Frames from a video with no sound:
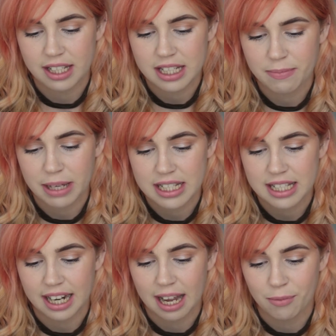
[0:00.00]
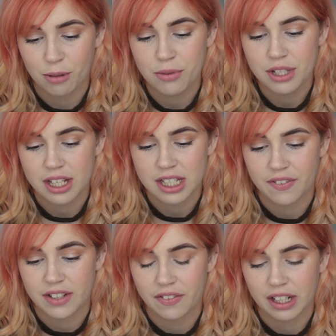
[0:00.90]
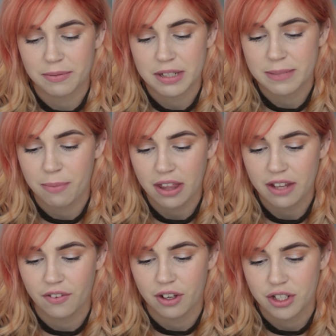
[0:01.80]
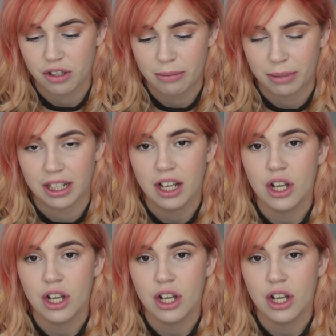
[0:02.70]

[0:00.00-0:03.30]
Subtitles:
This means that abnormal cells have developed despite the first treatment.